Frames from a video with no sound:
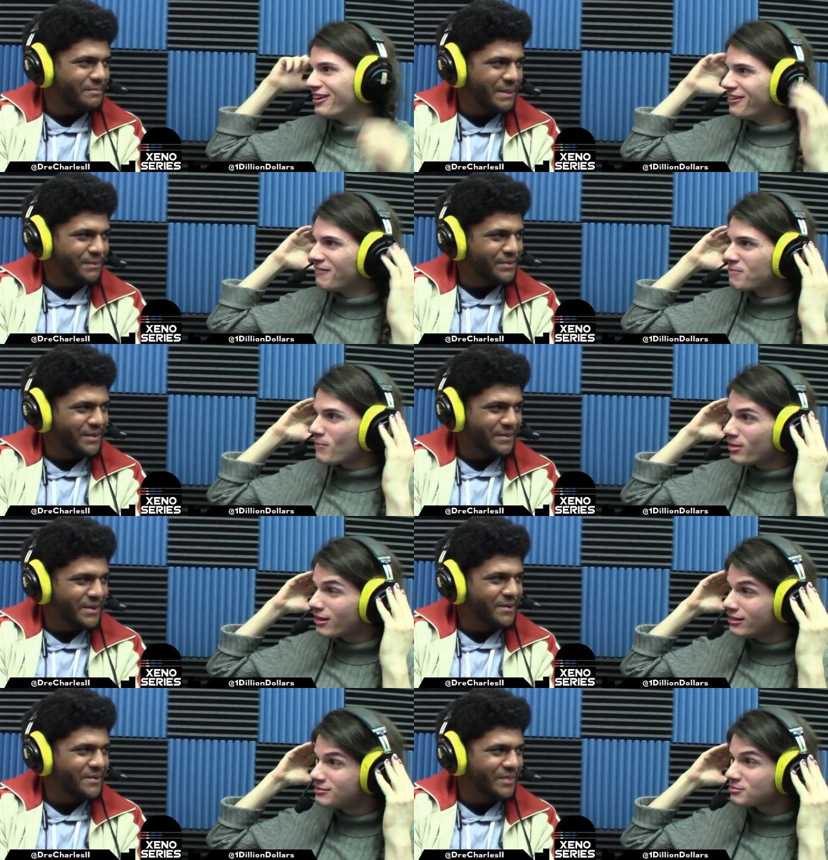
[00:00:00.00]
Speaker 1: people don't
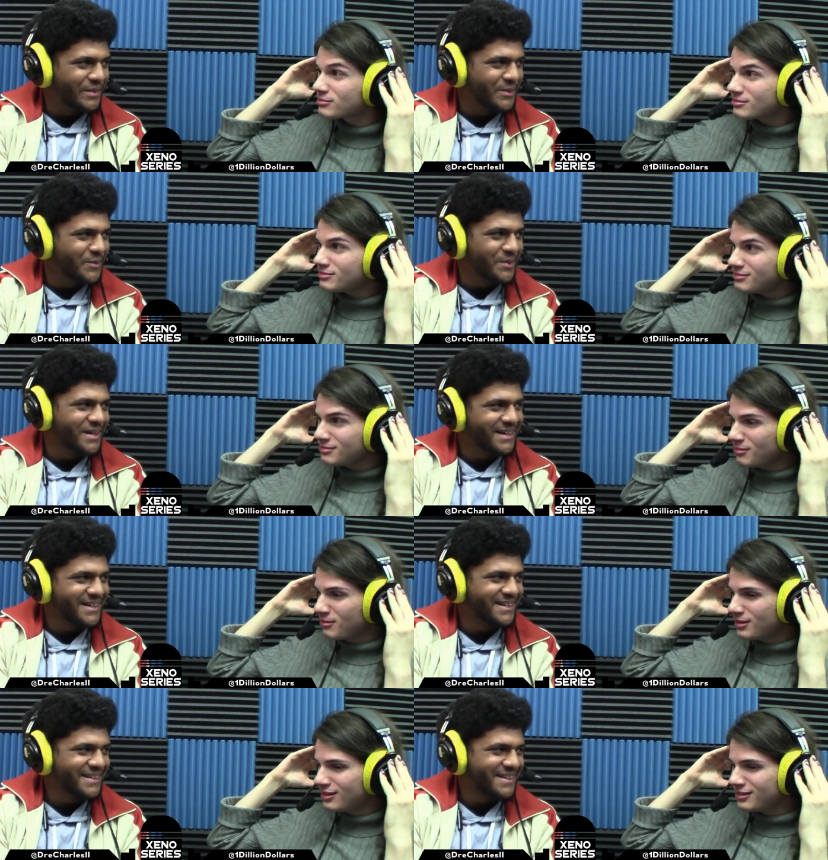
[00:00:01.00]
know the lore.
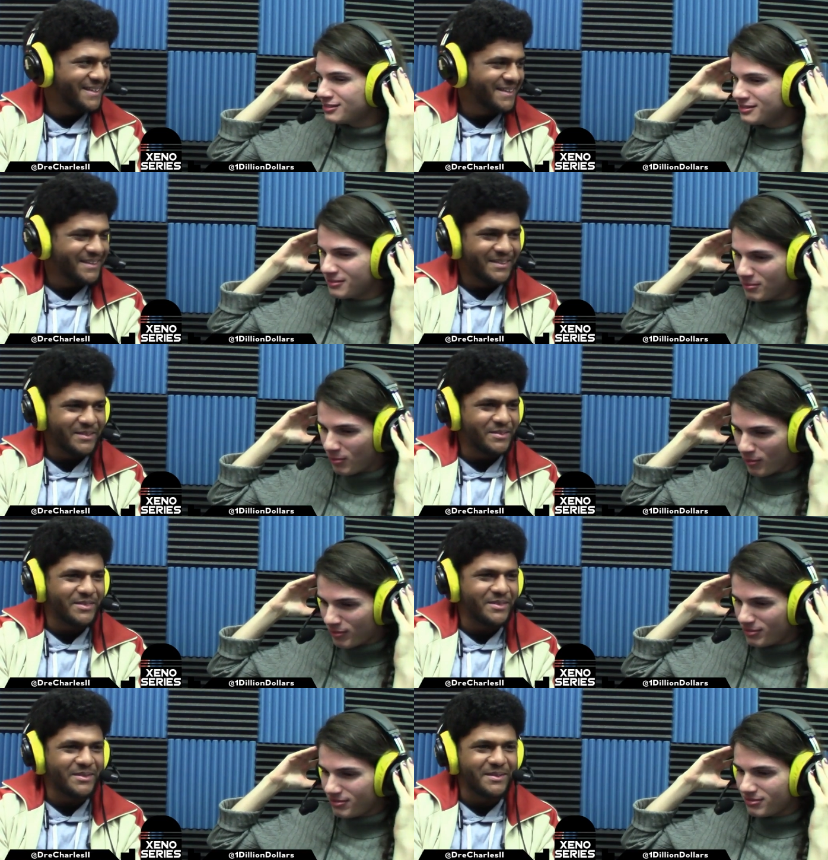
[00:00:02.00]
Yeah.
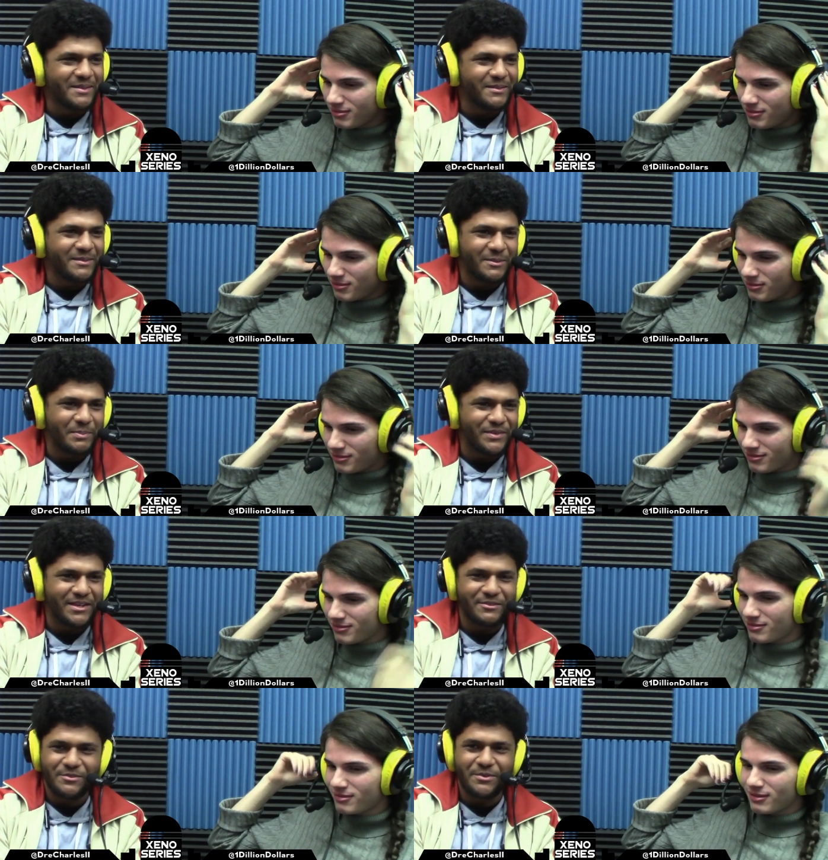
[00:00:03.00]
The
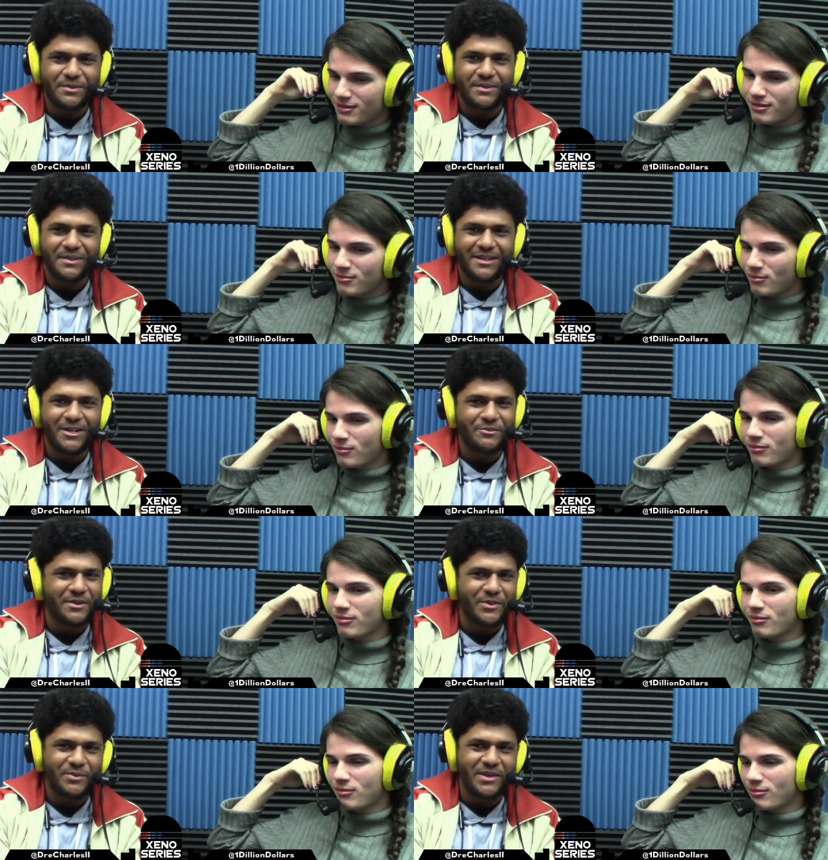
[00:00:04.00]
potential
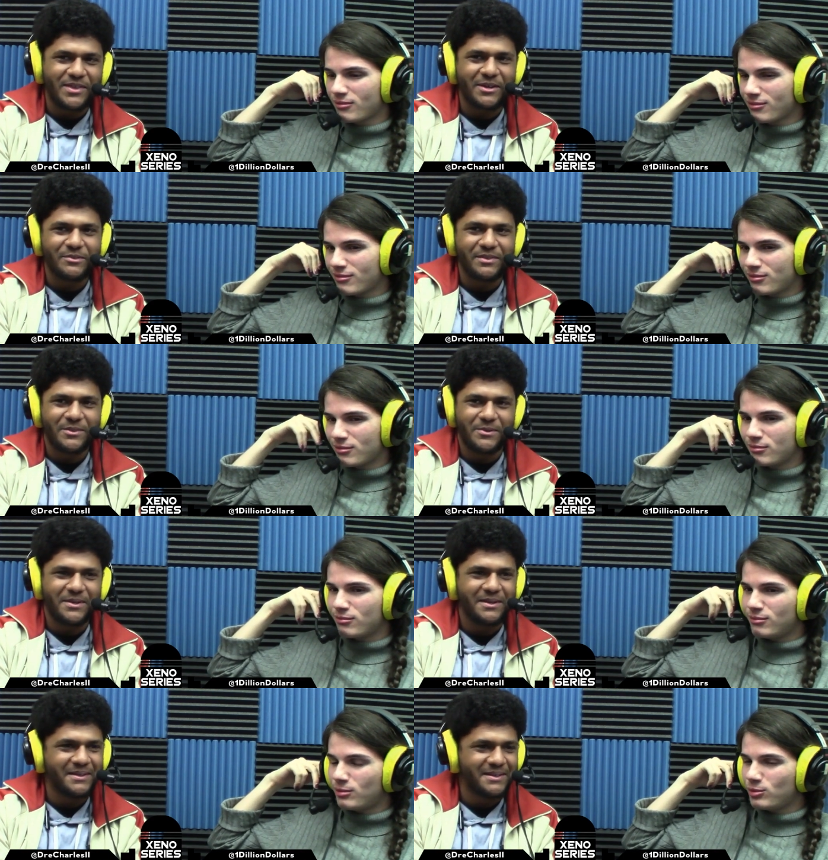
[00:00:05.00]
Andre 3000
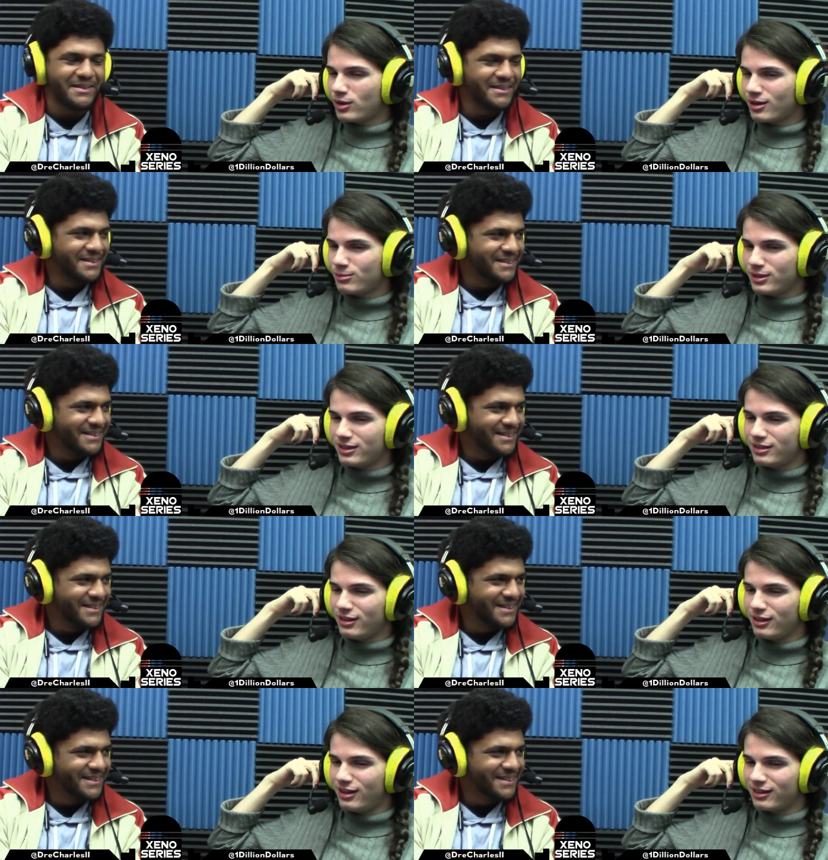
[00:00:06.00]
lore.
Speaker 2: Maybe when I play
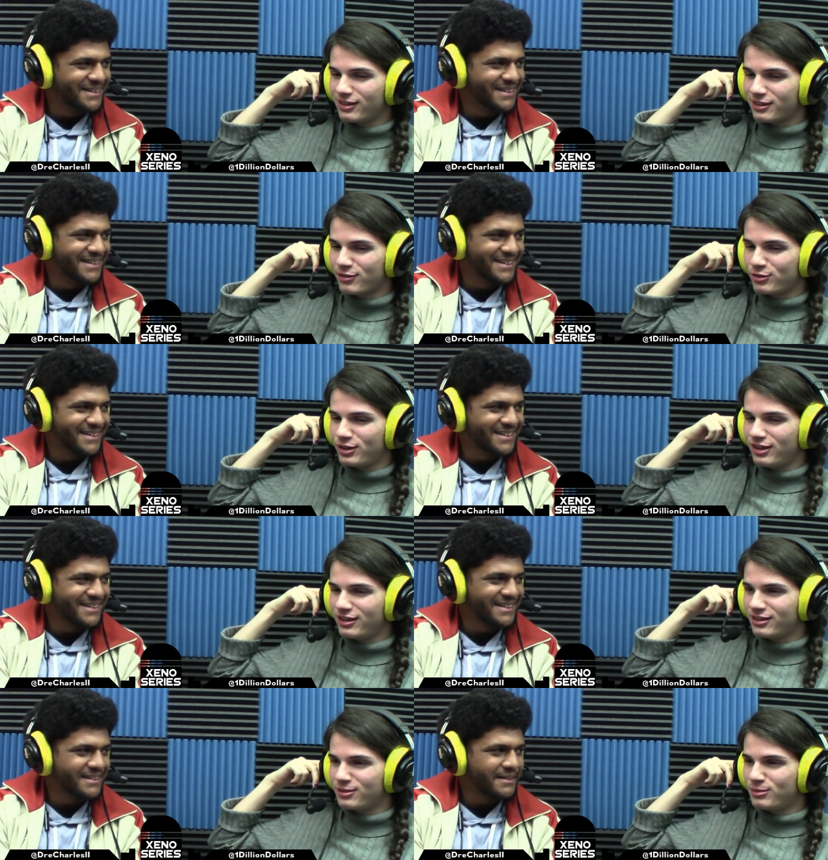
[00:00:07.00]
a lot, like every
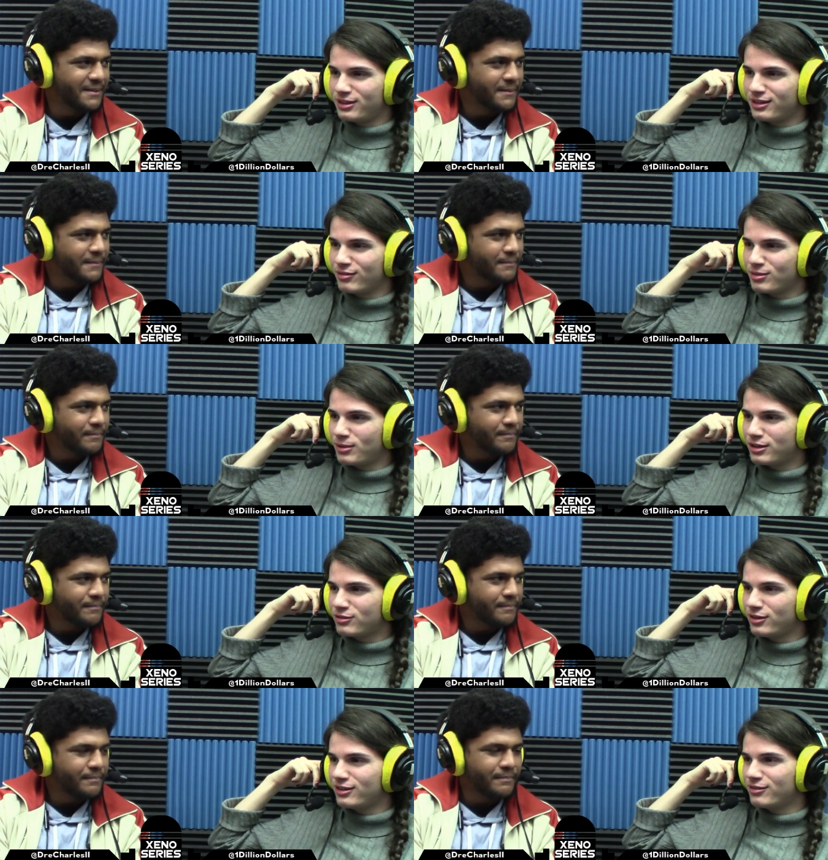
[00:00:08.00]
day at the beginning of Smash
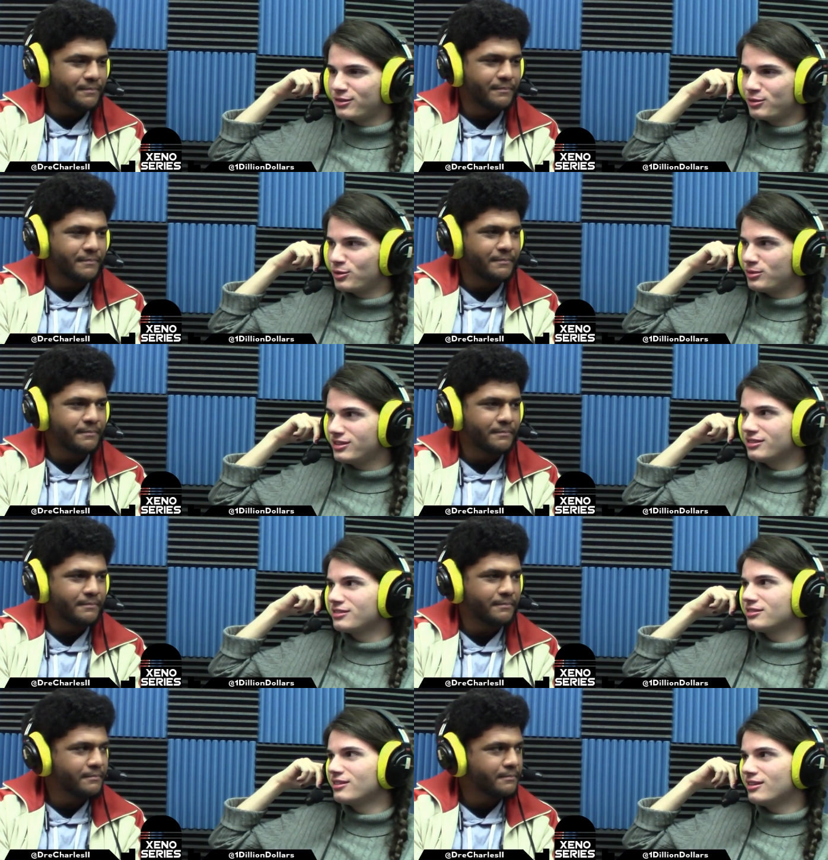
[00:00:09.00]
5, there will be
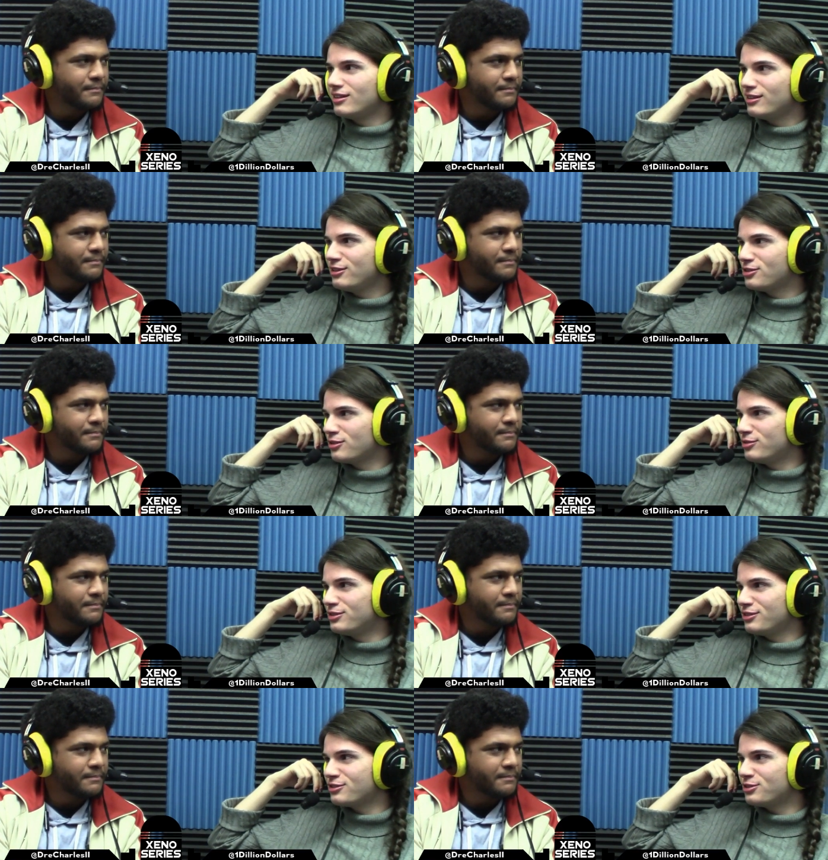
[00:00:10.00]
a legion of
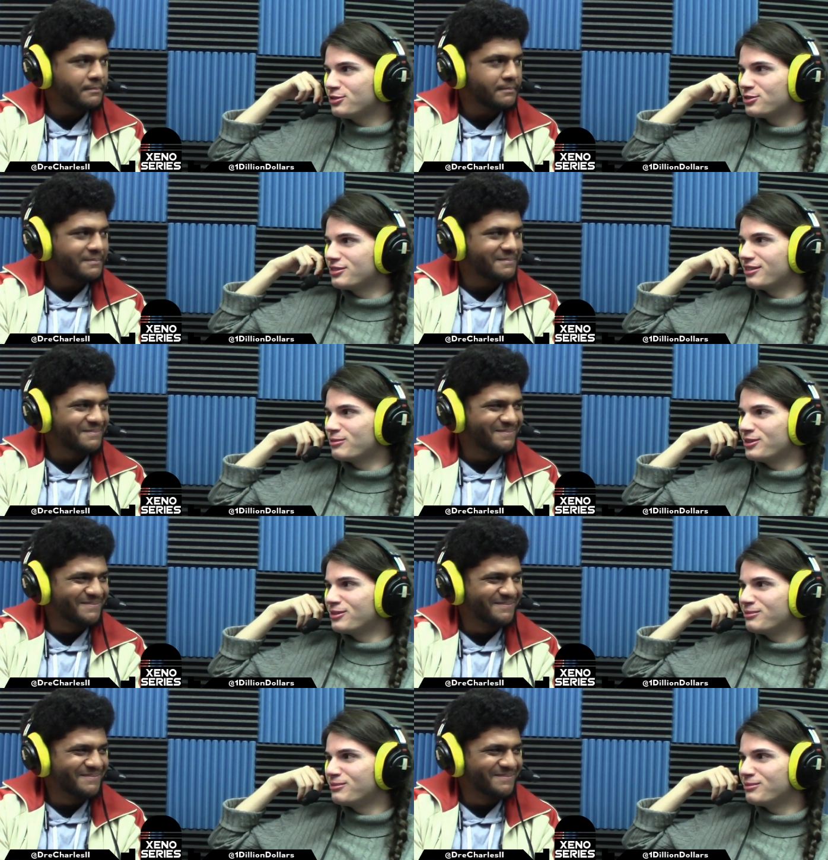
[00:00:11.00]
Dill's children, and we all